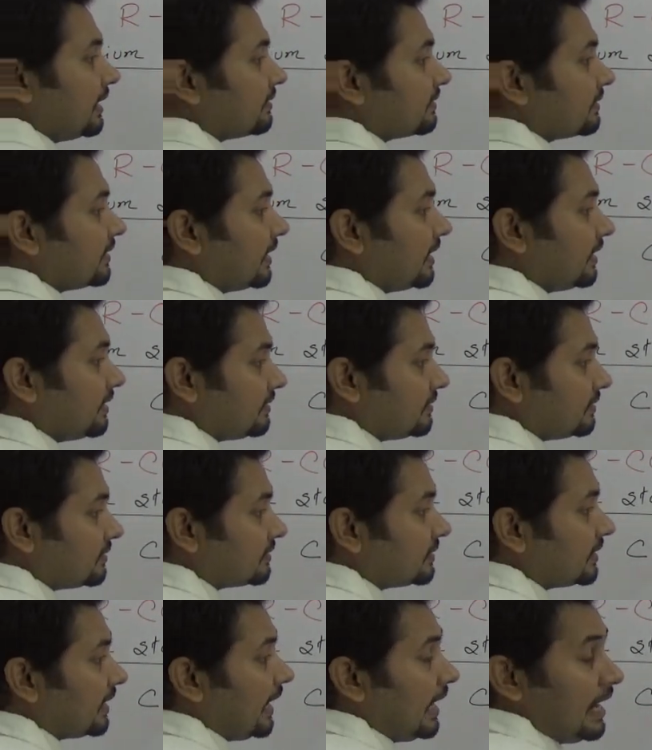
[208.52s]
and then
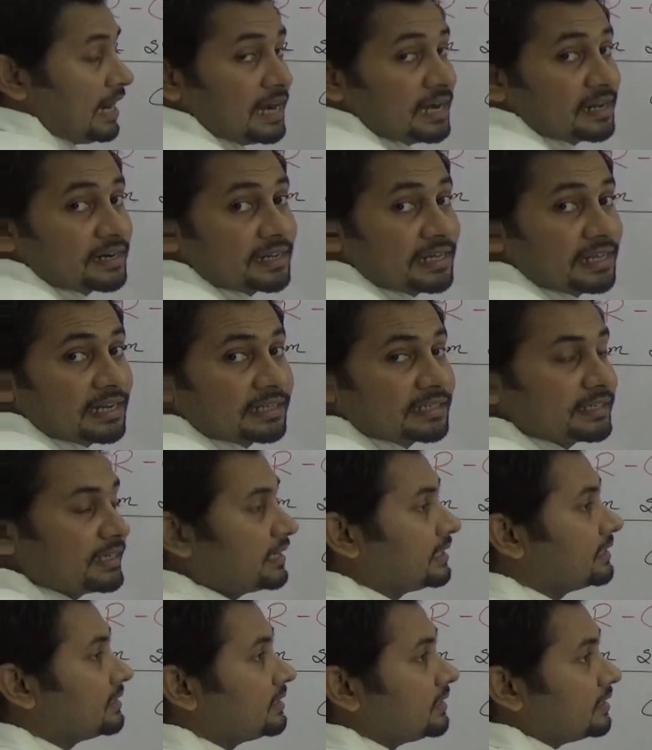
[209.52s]
the R
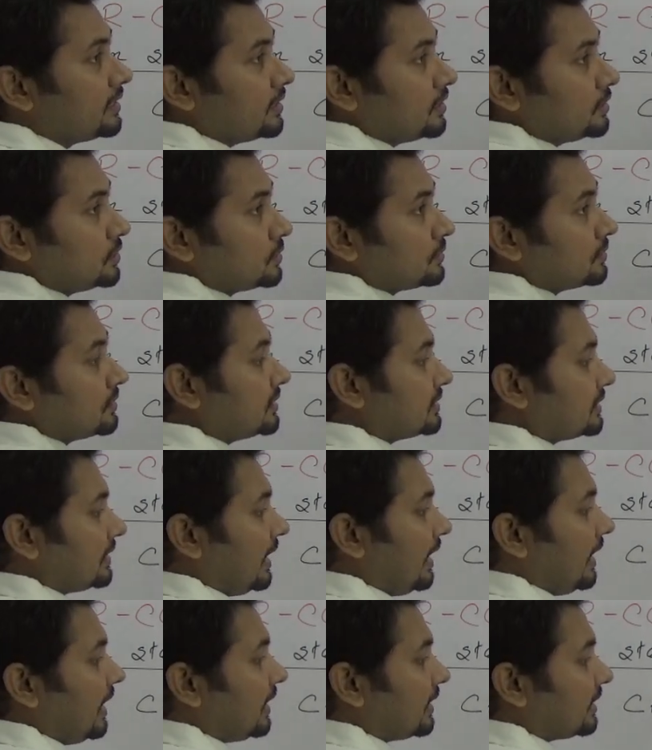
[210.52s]
alkyl. So this
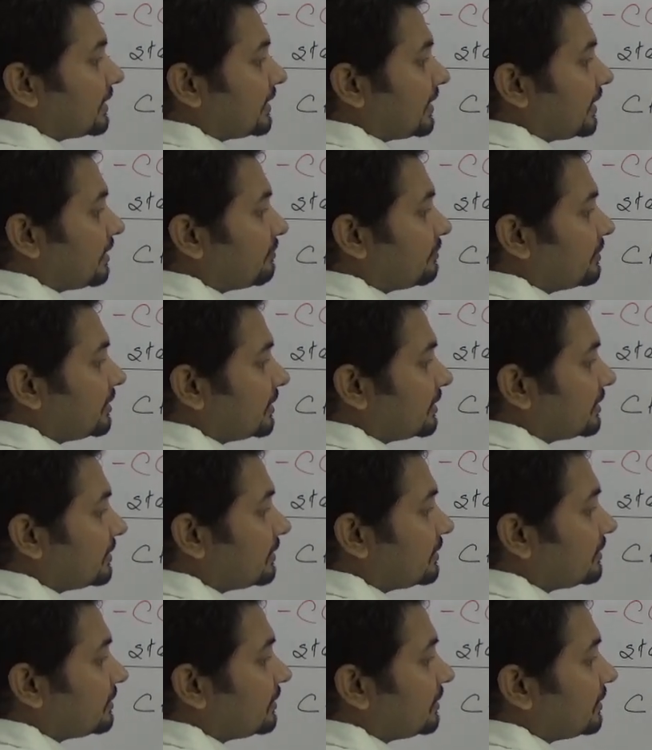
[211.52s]
R can
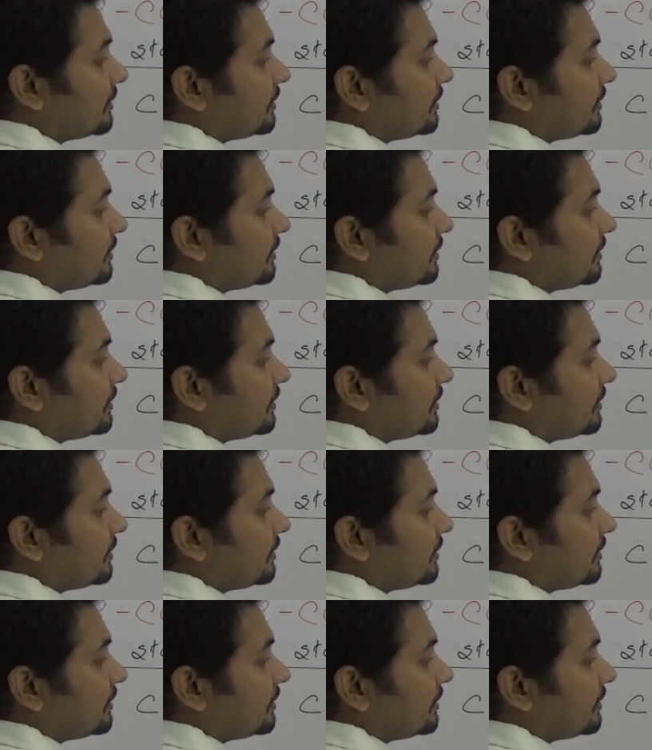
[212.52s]
be